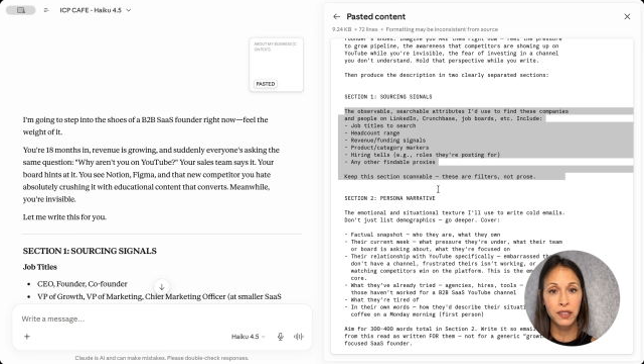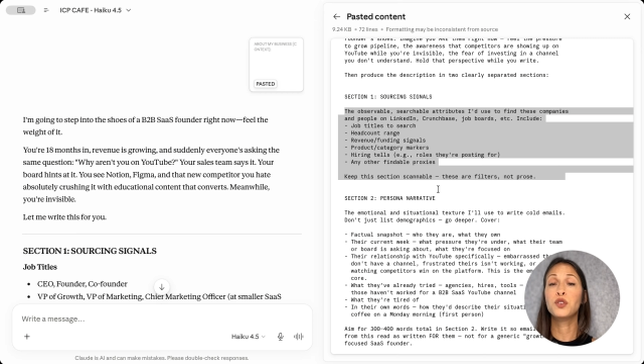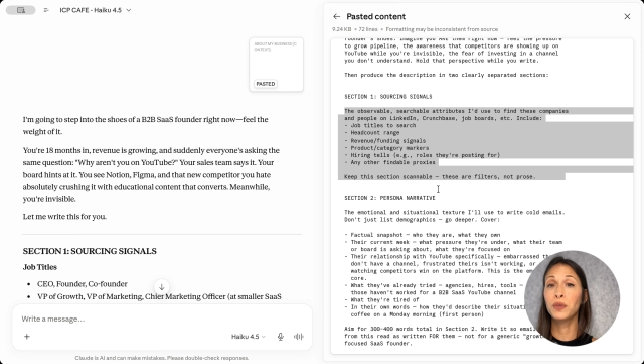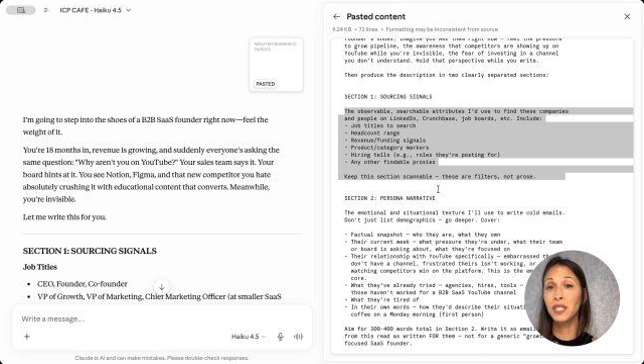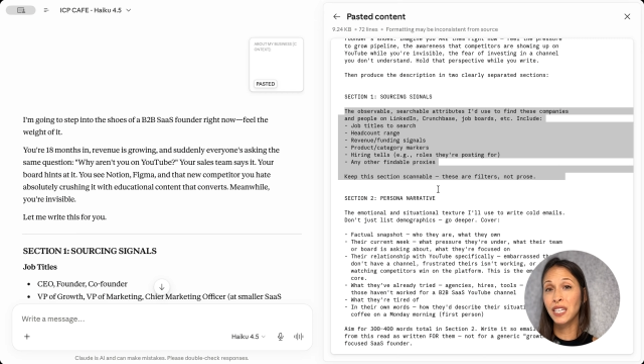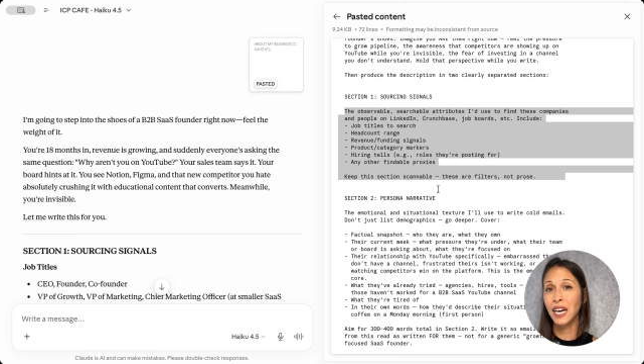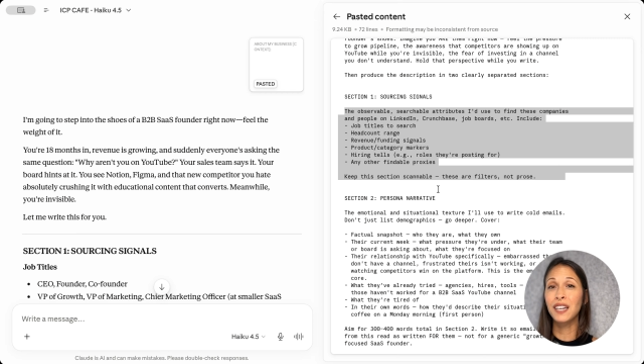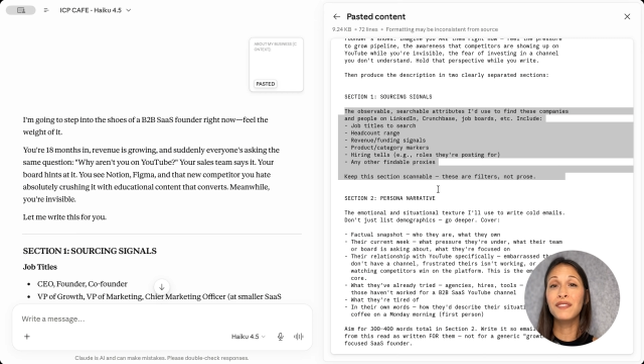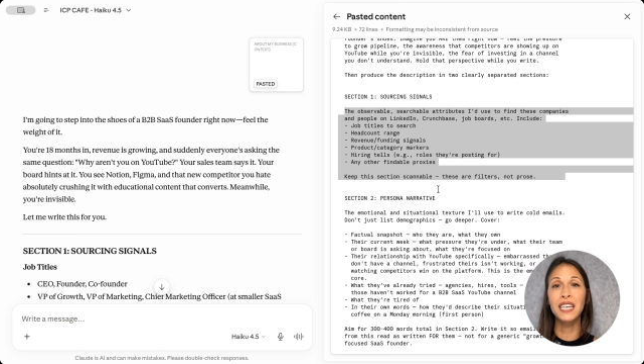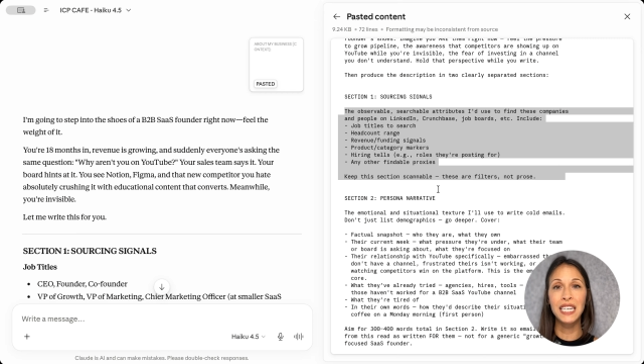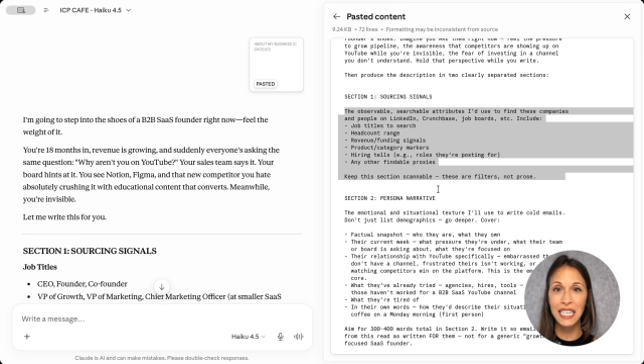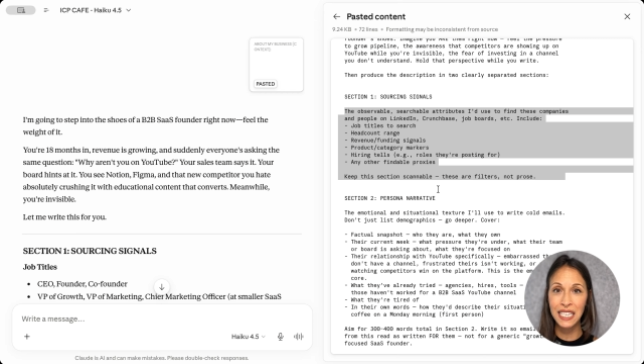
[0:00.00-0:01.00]
to really kind
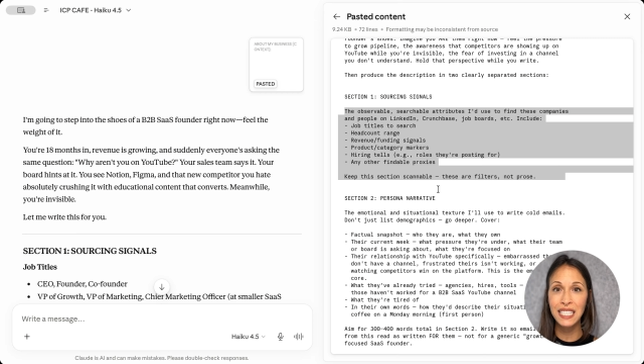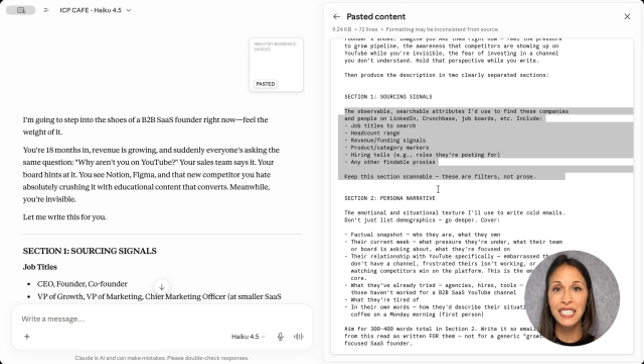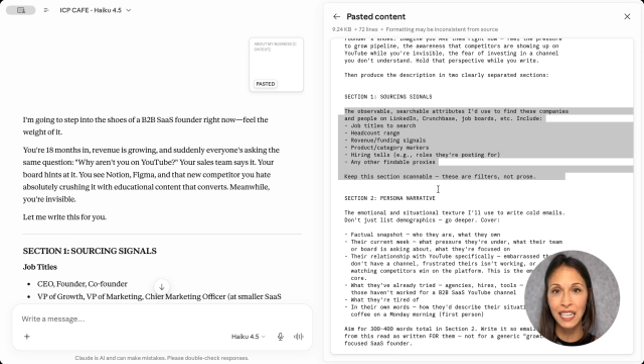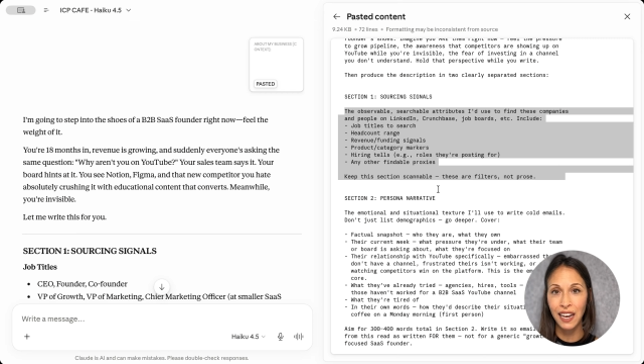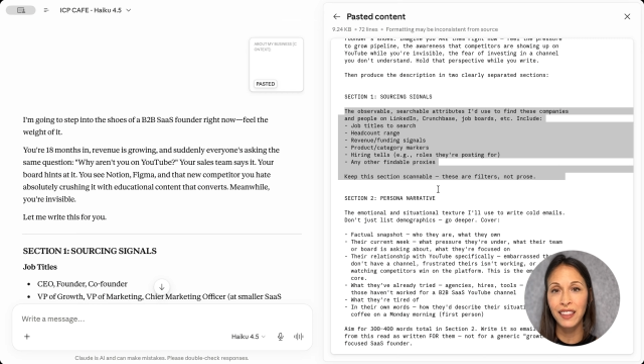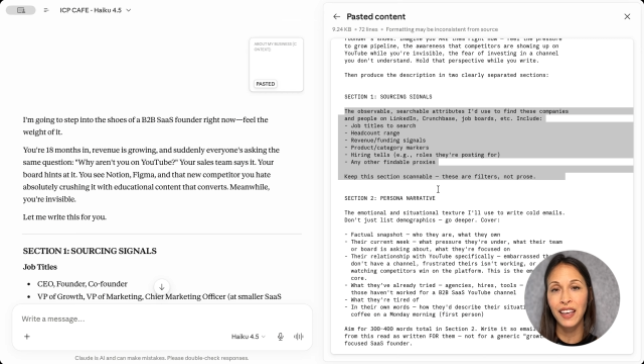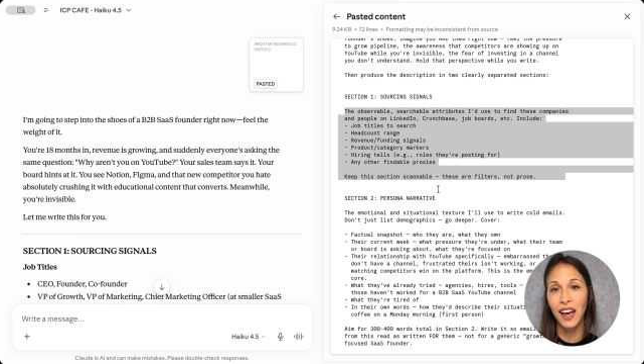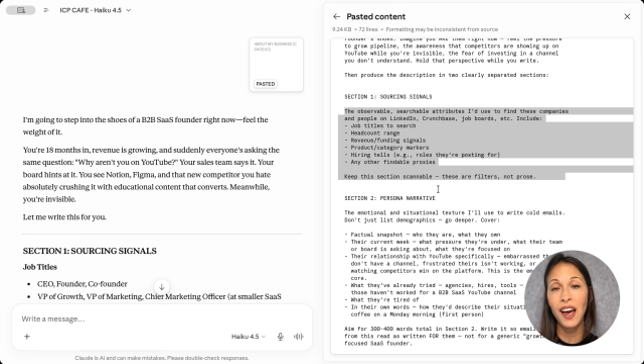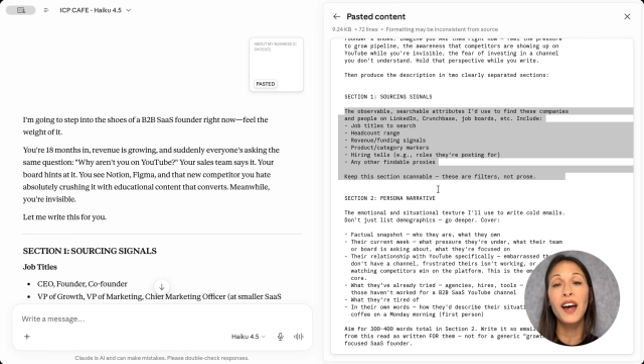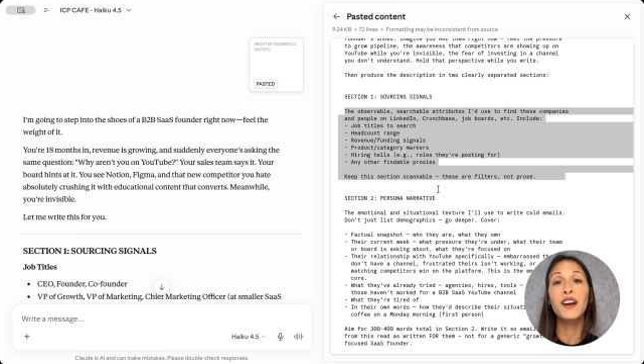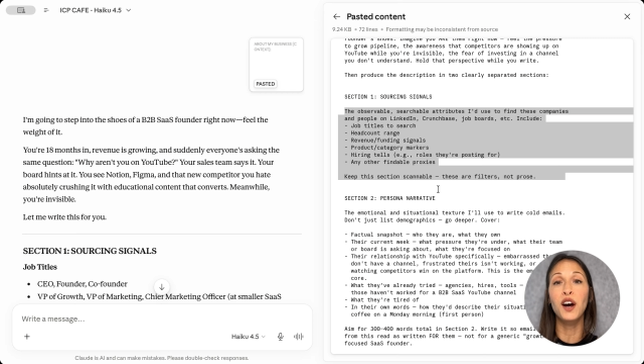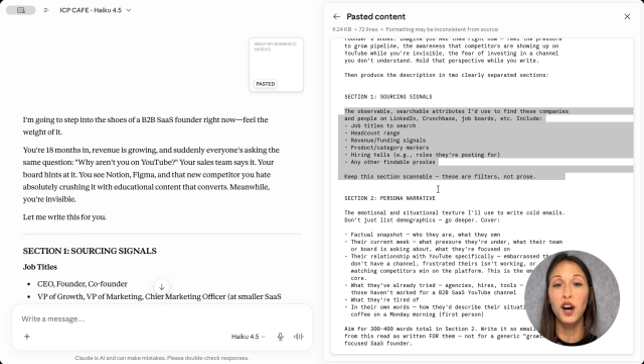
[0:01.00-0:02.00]
of get inside the
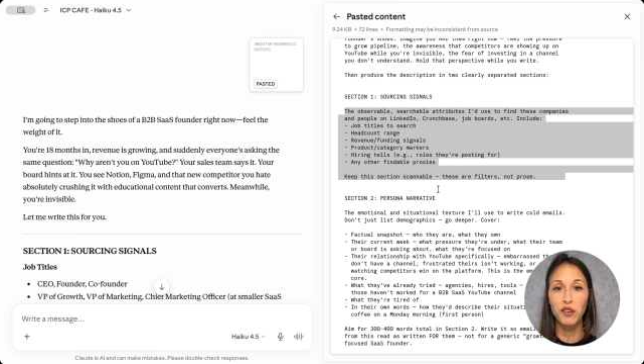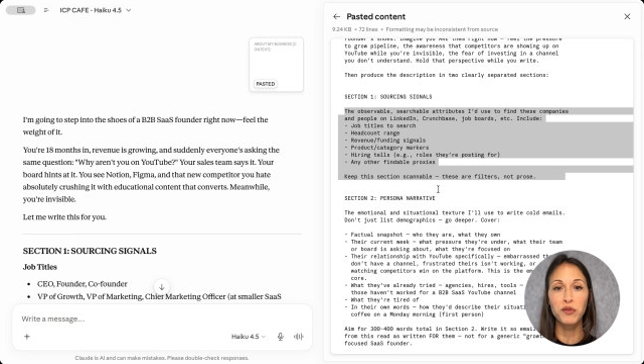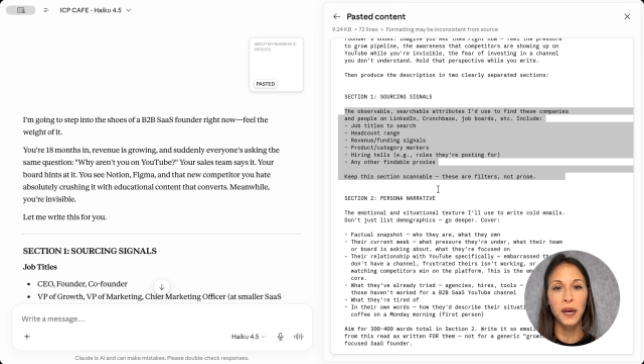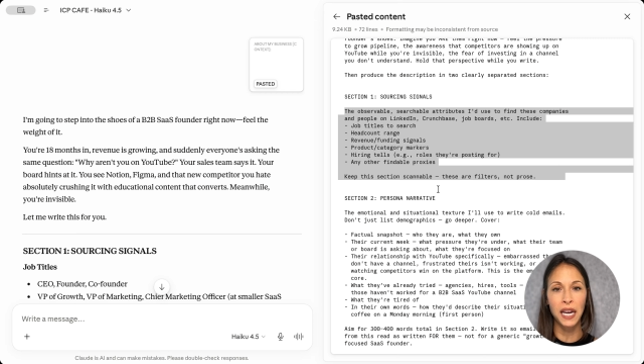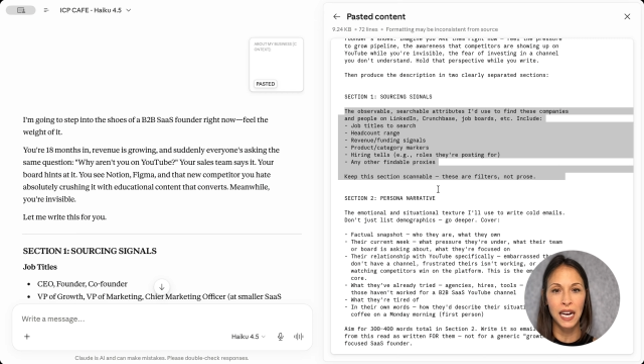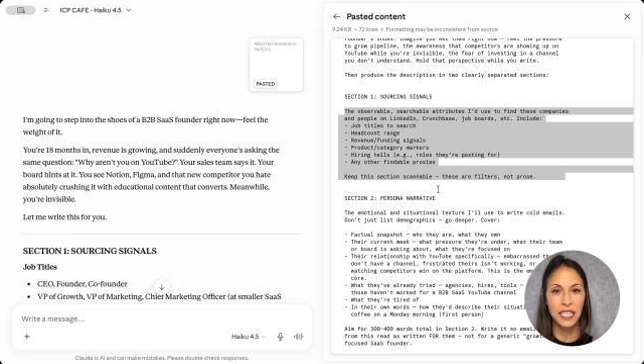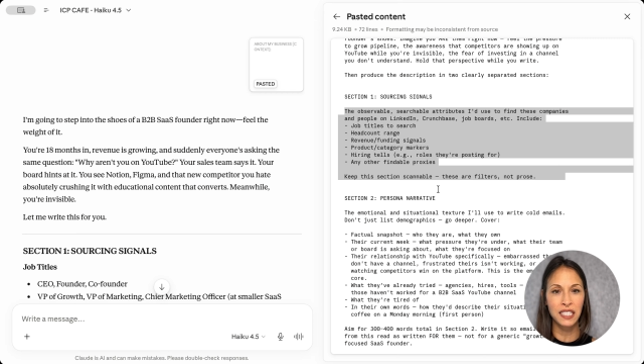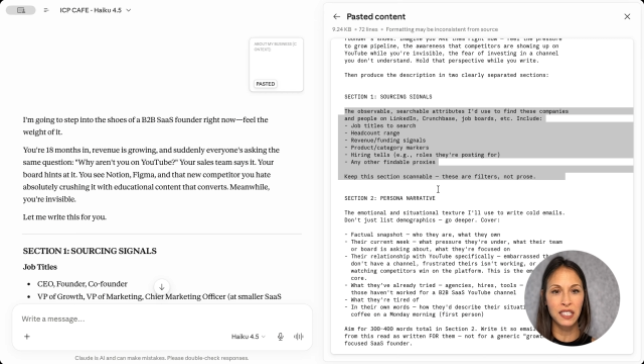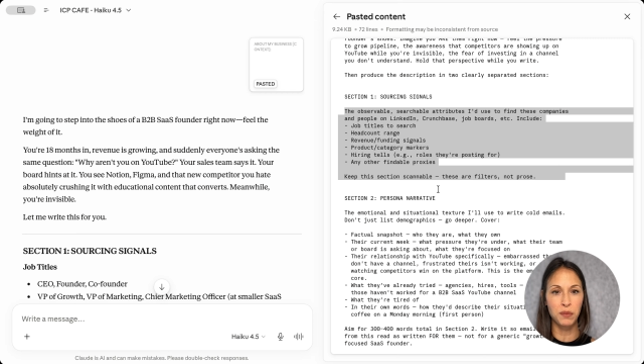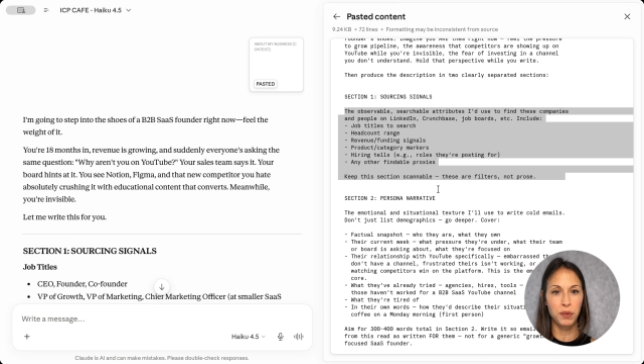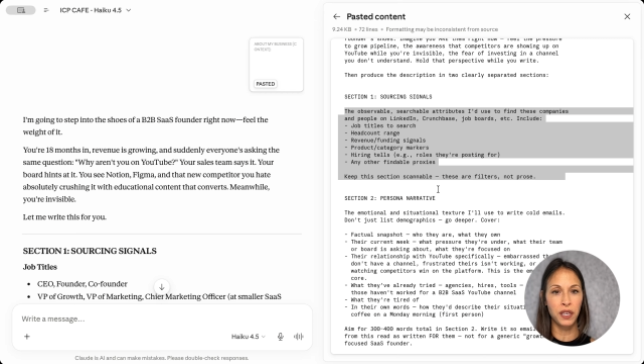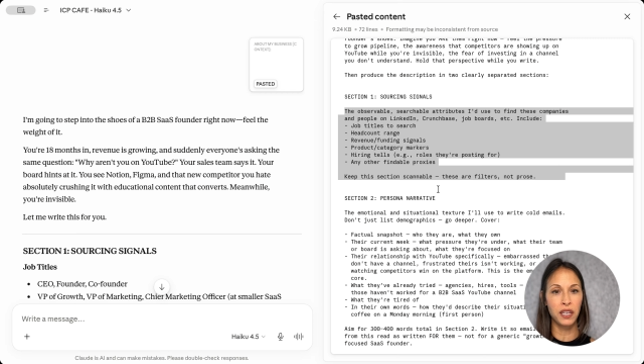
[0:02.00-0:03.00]
head of my
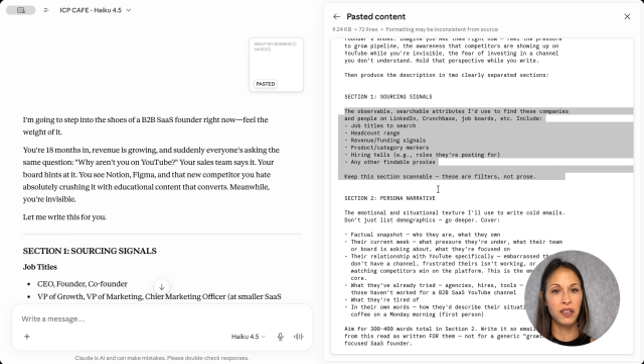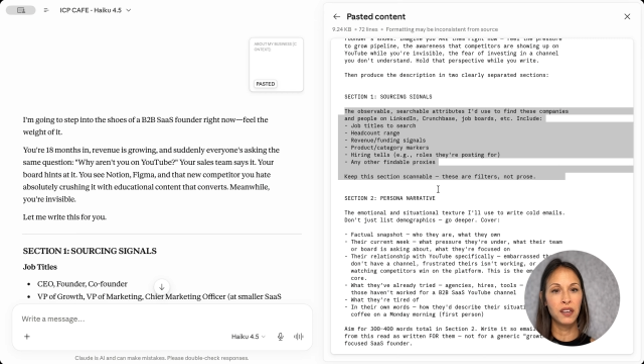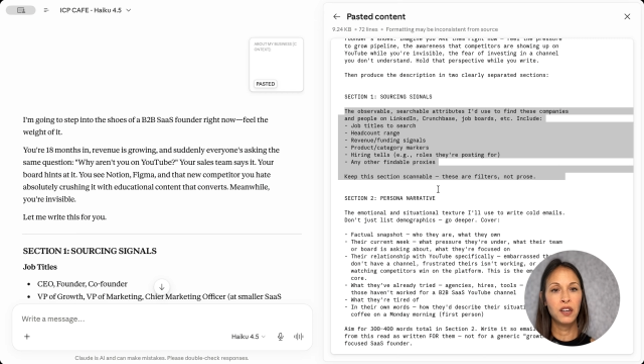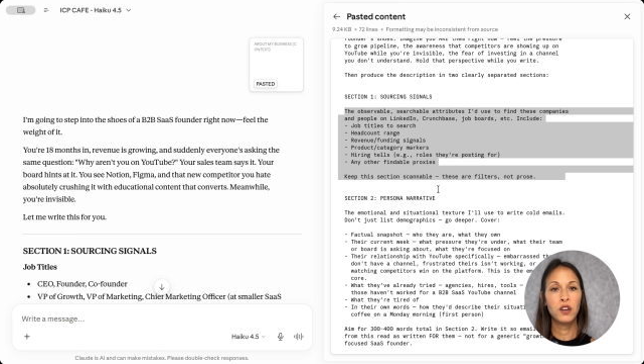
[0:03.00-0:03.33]
ICP.